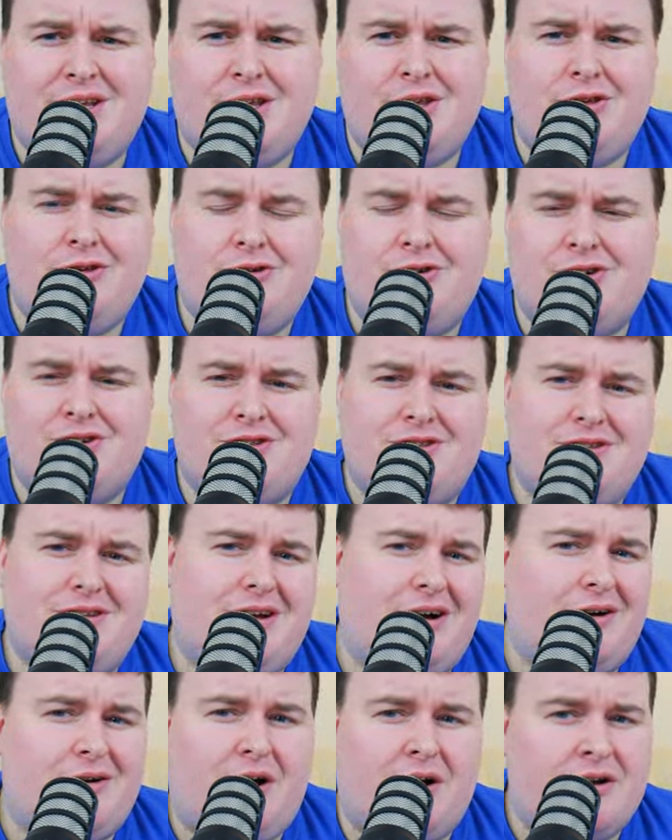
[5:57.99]

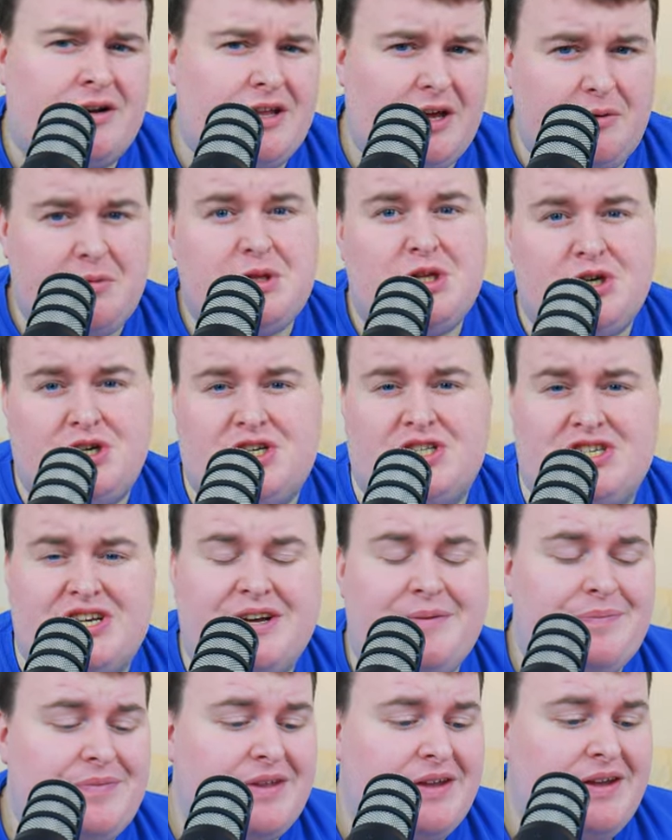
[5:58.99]
I'm going to go with Yucata.